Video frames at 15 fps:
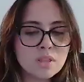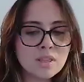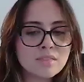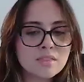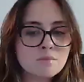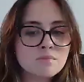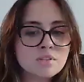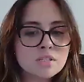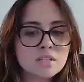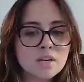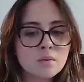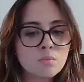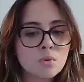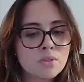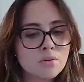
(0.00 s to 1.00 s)
let them
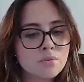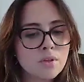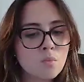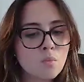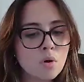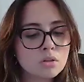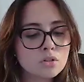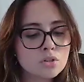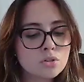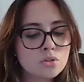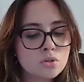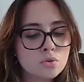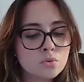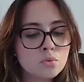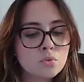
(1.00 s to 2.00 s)
decide whether they want to
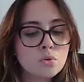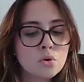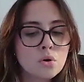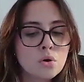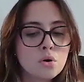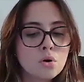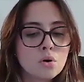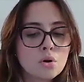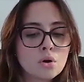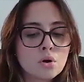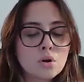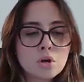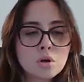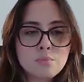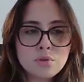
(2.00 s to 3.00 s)
do
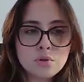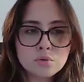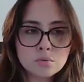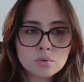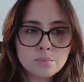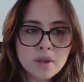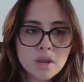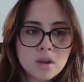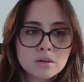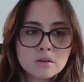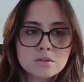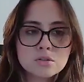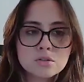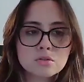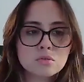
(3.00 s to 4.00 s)
computer
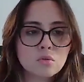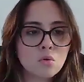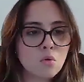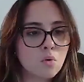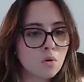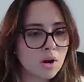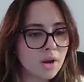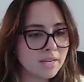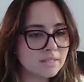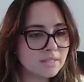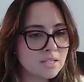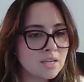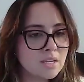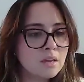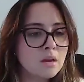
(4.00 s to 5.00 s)
repairs or
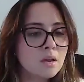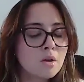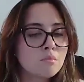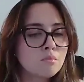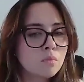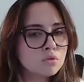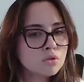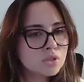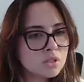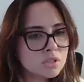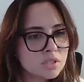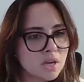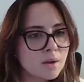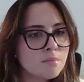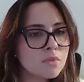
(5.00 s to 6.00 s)
IT. Most of the
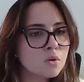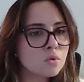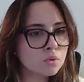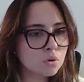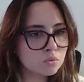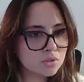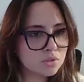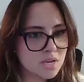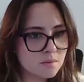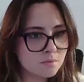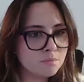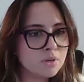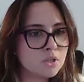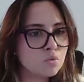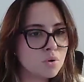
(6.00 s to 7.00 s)
time, they'll
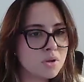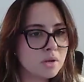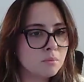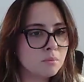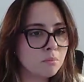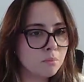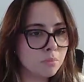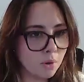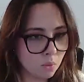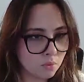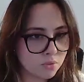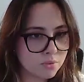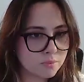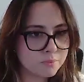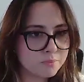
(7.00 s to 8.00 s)
rotate between both.
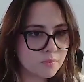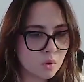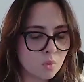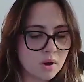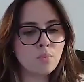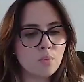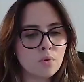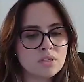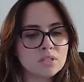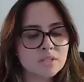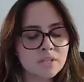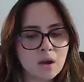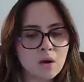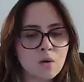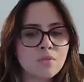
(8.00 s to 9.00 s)
The boys
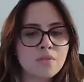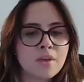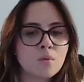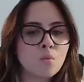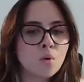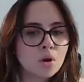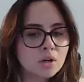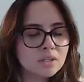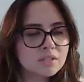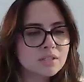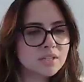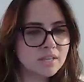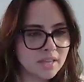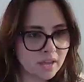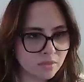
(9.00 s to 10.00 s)
now, they work
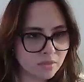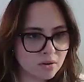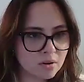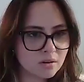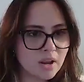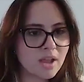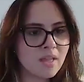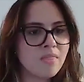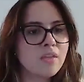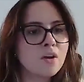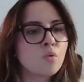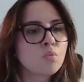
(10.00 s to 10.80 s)
together and they'll